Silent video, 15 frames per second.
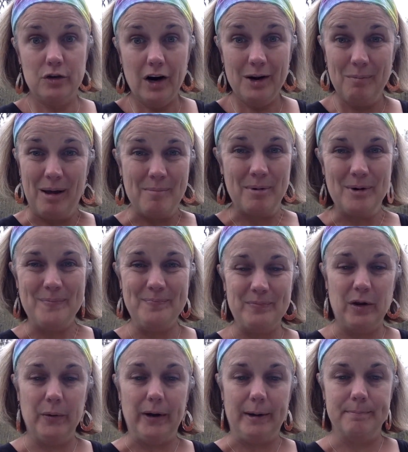drawing paper.
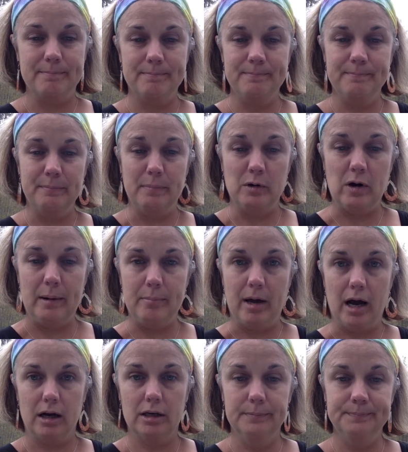Okay, be right
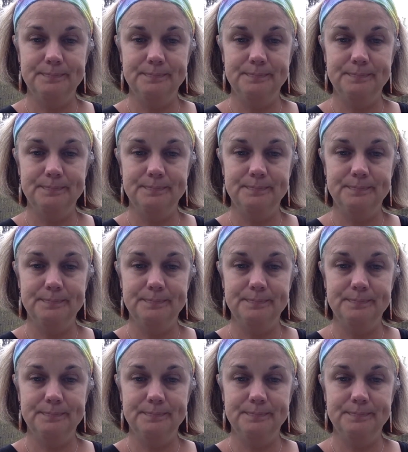back.